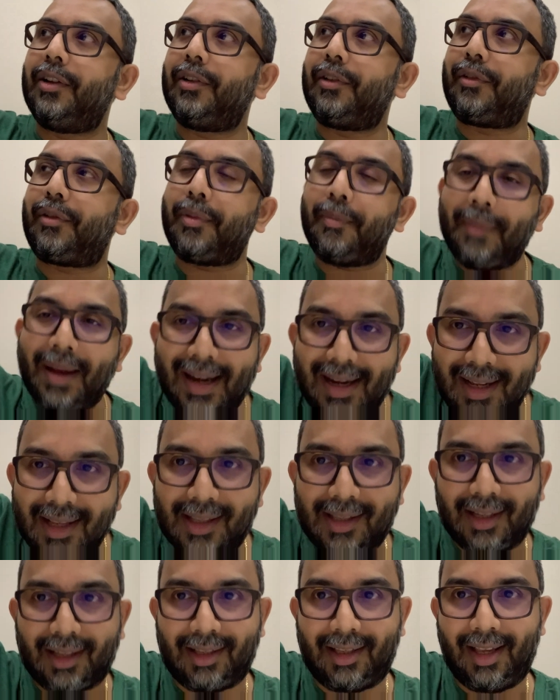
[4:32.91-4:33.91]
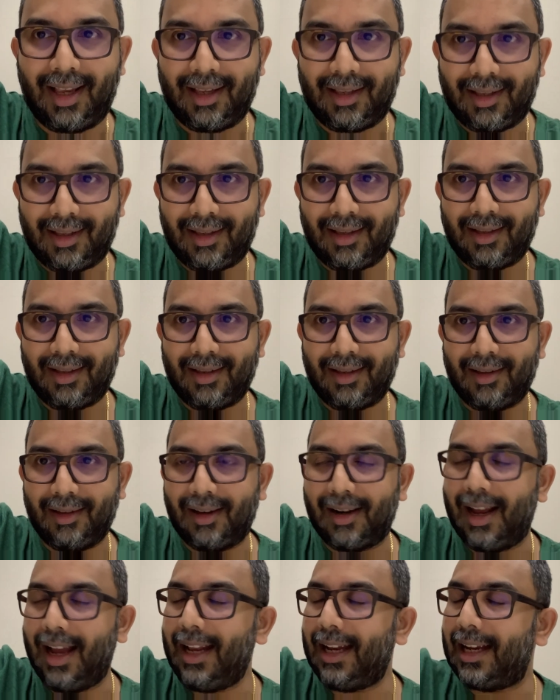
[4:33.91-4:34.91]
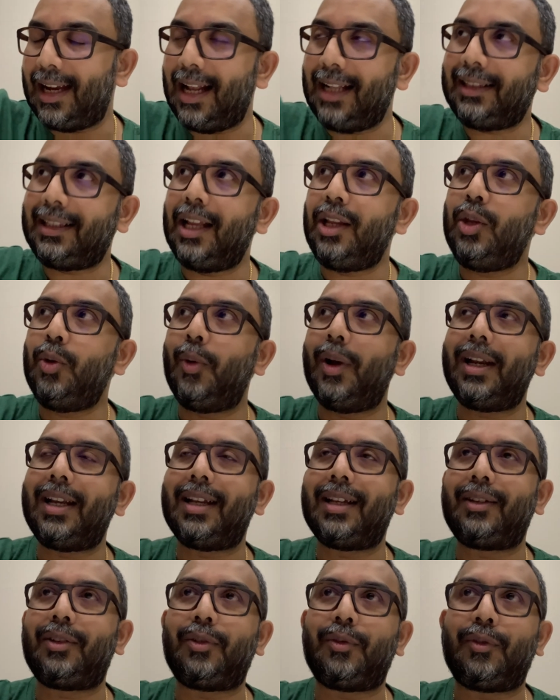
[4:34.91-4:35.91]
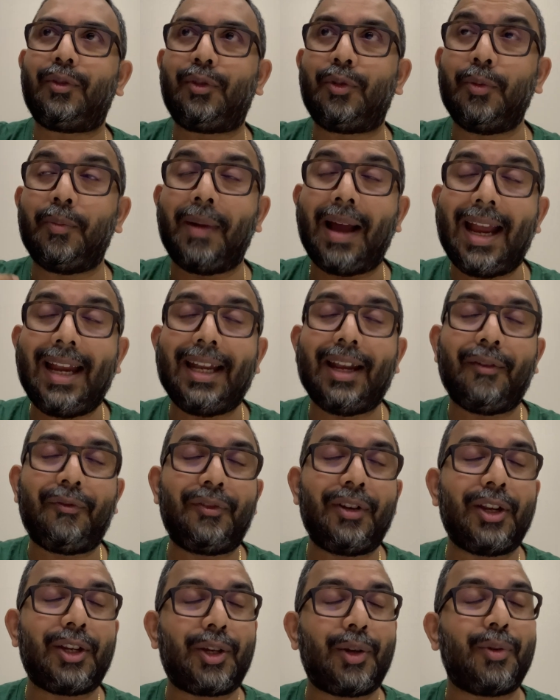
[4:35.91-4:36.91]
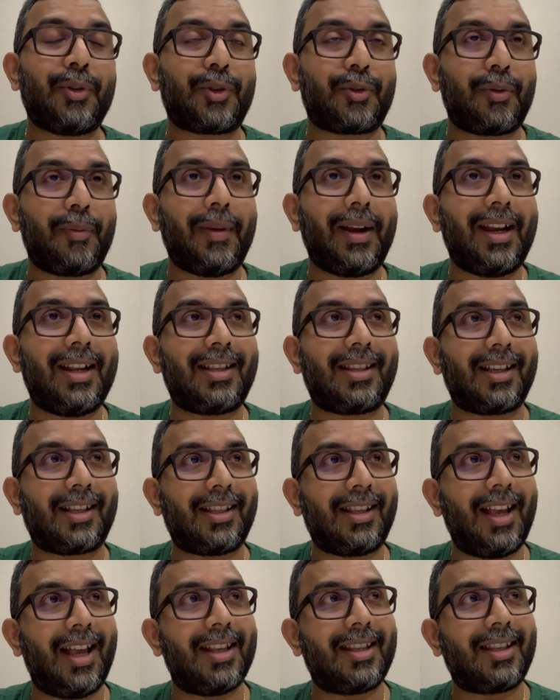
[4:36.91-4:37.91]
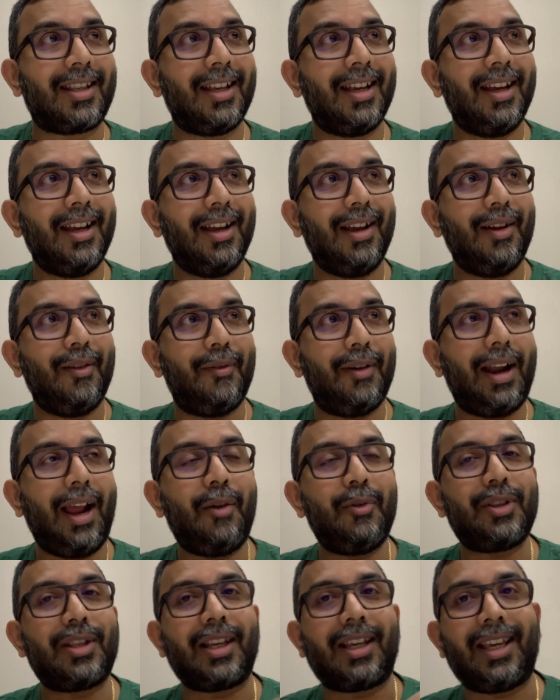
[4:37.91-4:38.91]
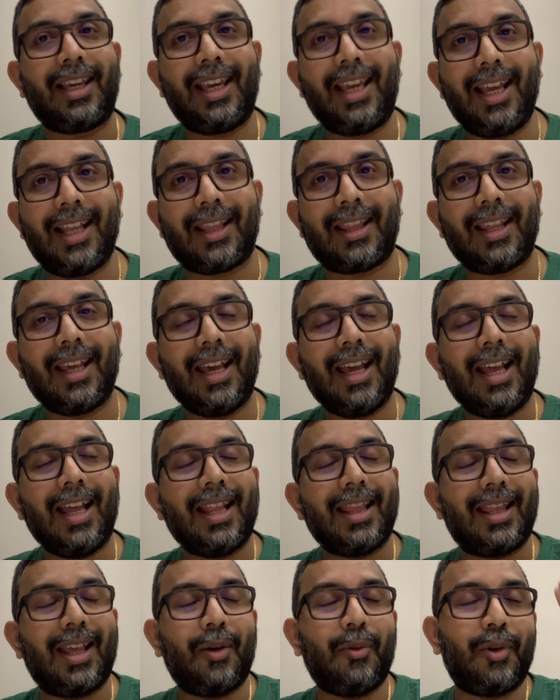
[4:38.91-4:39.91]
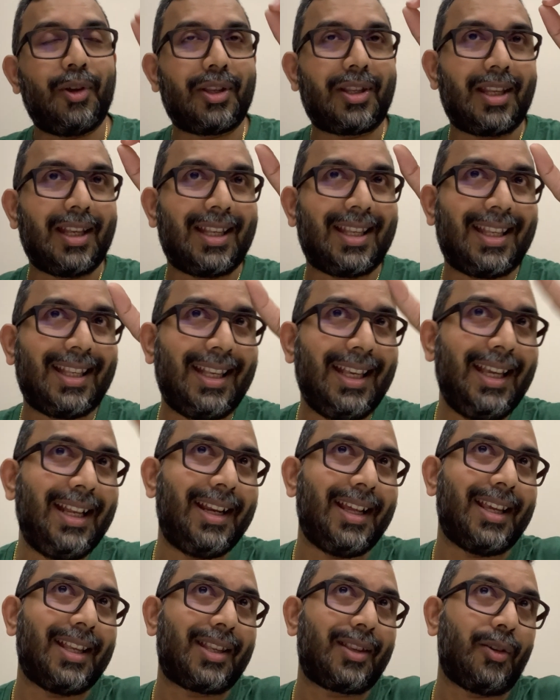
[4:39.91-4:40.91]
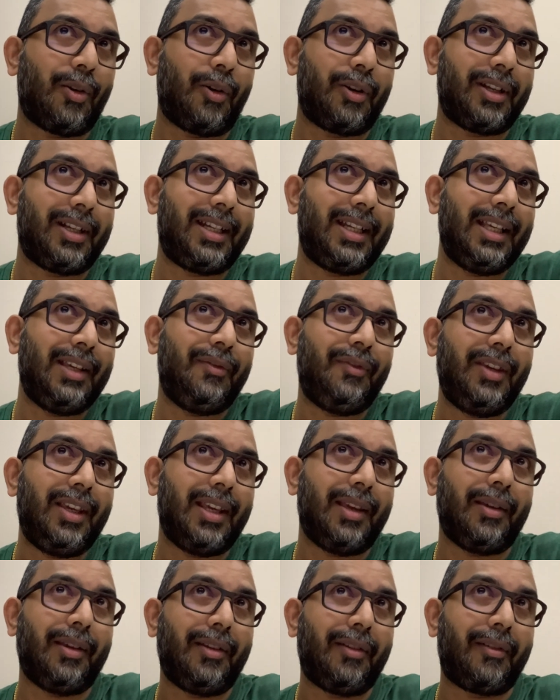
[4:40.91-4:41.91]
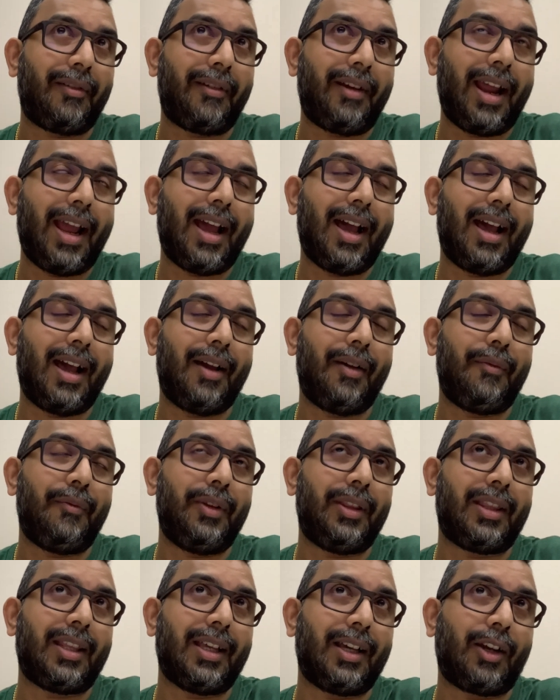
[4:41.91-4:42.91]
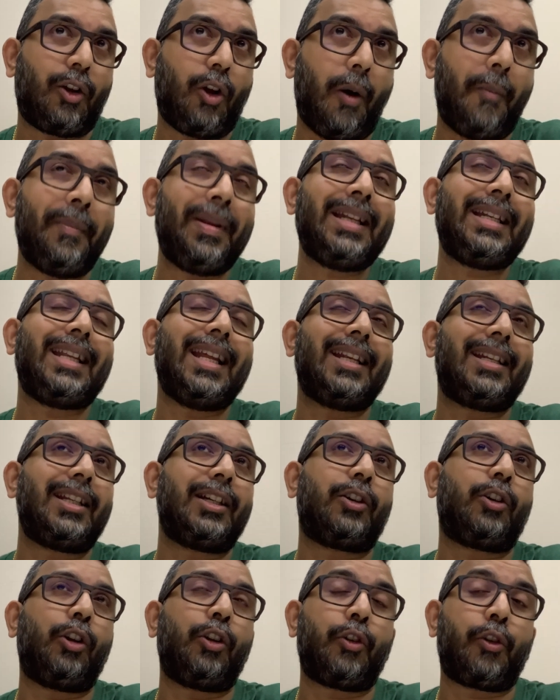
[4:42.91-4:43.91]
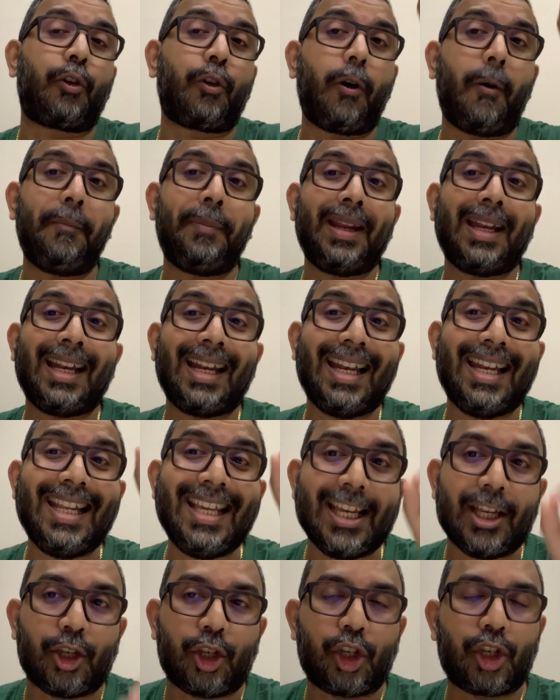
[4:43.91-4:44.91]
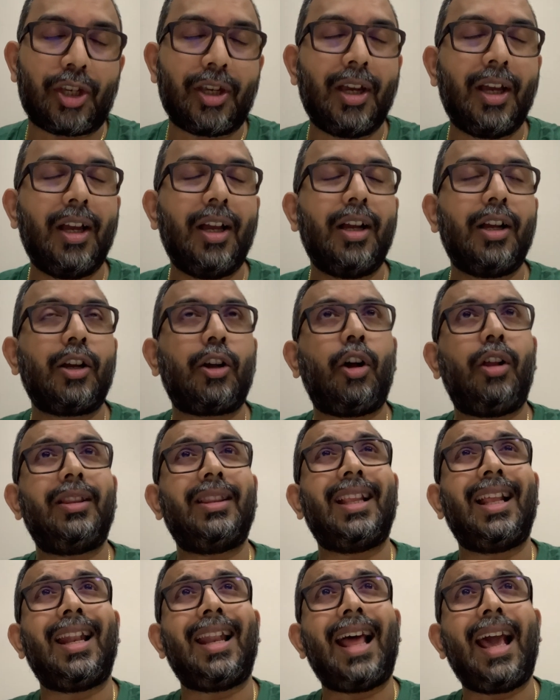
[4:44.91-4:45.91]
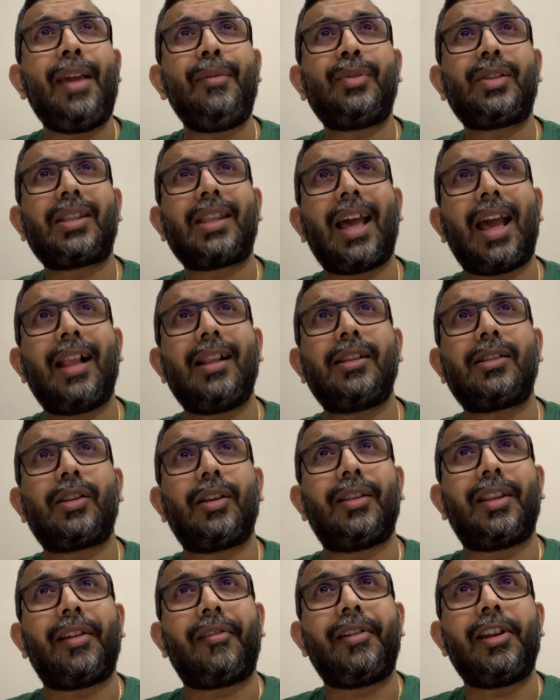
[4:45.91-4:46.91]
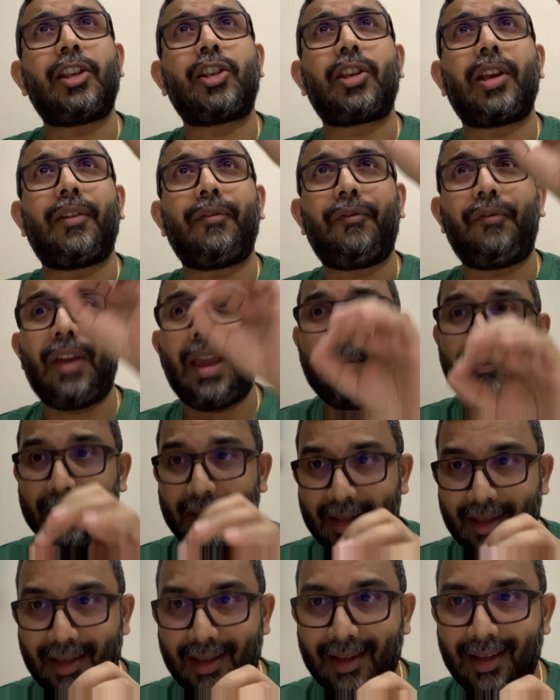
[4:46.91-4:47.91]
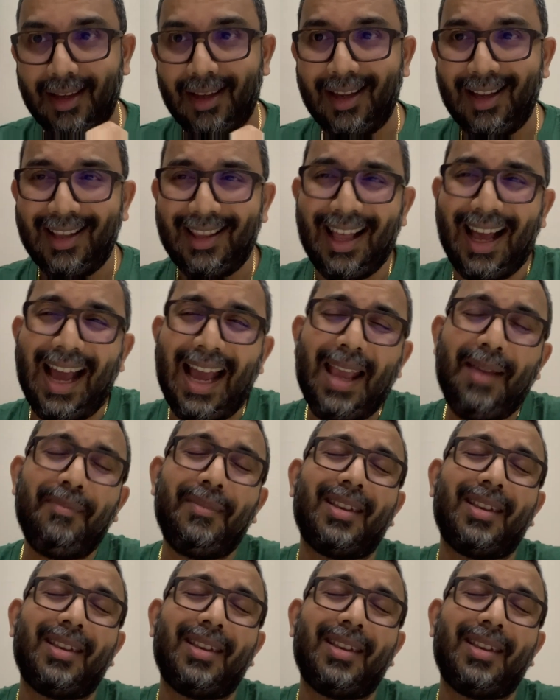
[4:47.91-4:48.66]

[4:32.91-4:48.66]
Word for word: tremendous success, all right? And I'll tell you what, to my definition, was tremendous success. When I was a kid, there was a series on TV uh, with a commentator called Robin Leach called The Lifestyles of the Rich and Famous. Now, I'm